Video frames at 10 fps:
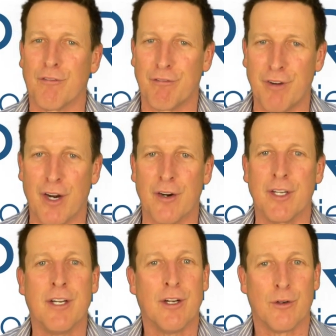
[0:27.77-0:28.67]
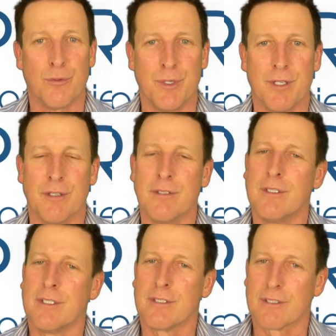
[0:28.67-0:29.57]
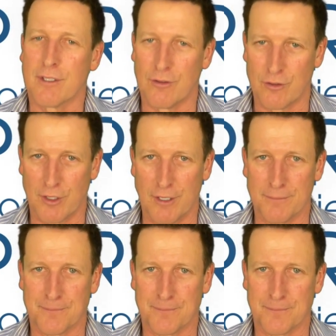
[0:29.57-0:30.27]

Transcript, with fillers: very real concern.